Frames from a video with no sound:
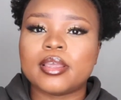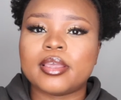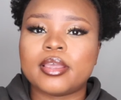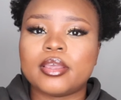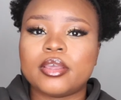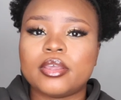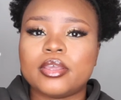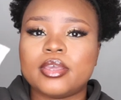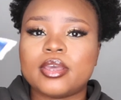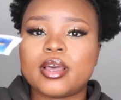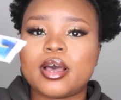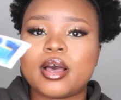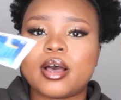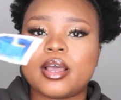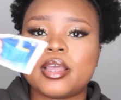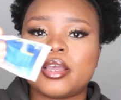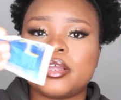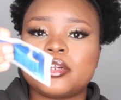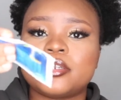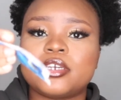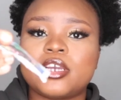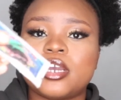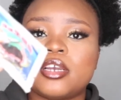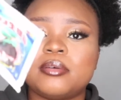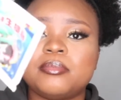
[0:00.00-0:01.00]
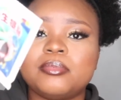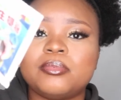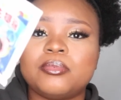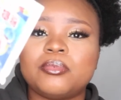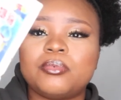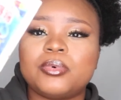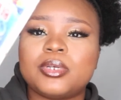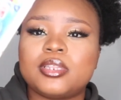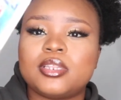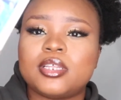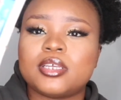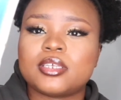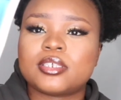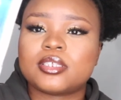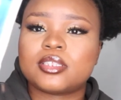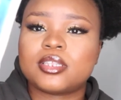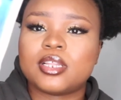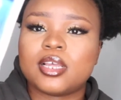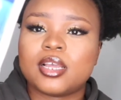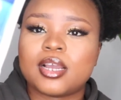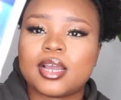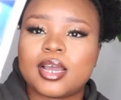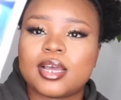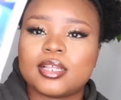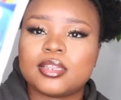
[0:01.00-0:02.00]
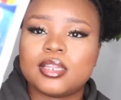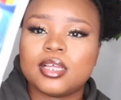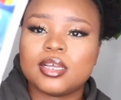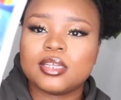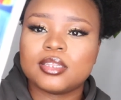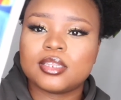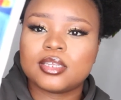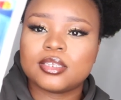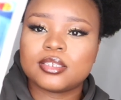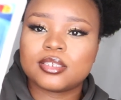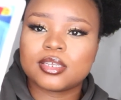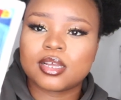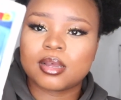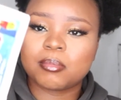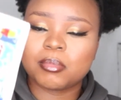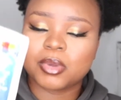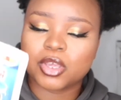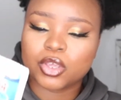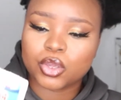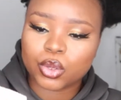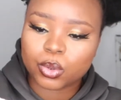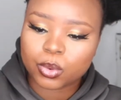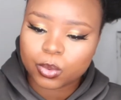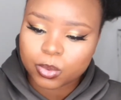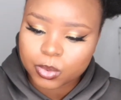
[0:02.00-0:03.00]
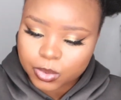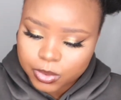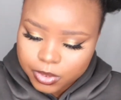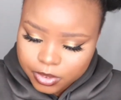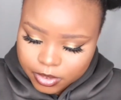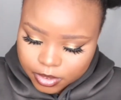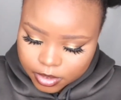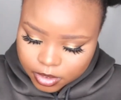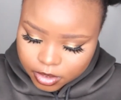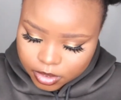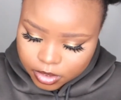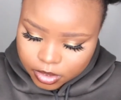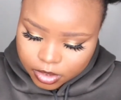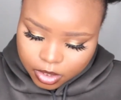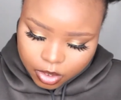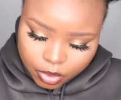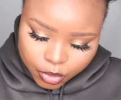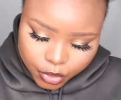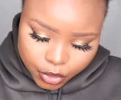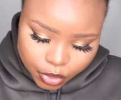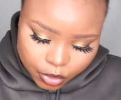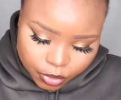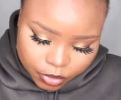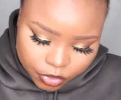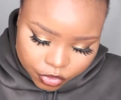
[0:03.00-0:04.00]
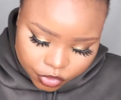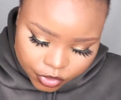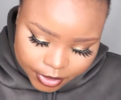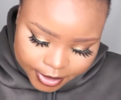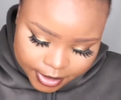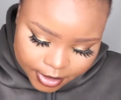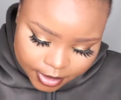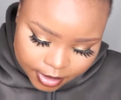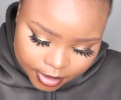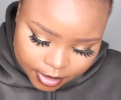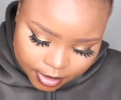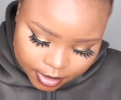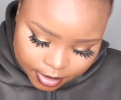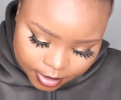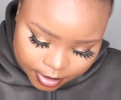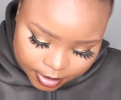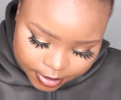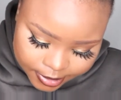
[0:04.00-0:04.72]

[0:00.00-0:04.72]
Yeah, it came with this thing. I think these are manures or nutrients.